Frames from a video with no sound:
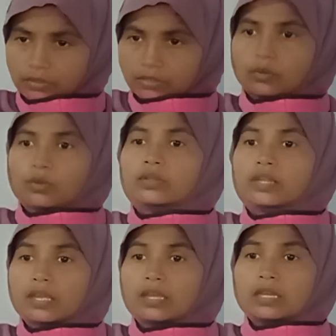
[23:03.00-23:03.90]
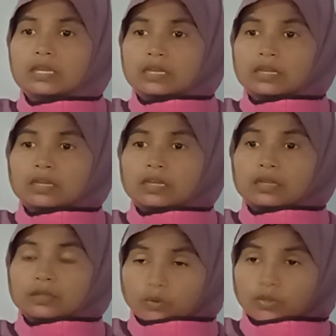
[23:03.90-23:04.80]
we know the
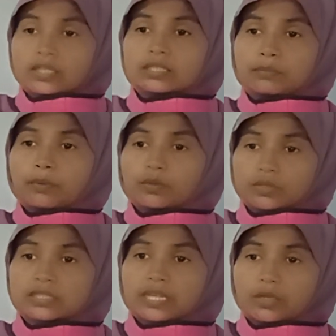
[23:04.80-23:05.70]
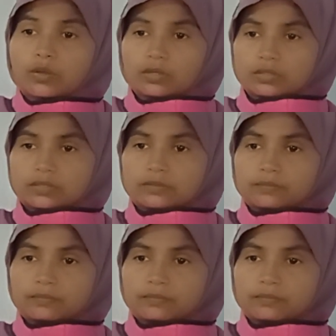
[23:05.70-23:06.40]
knowledge about the psychology.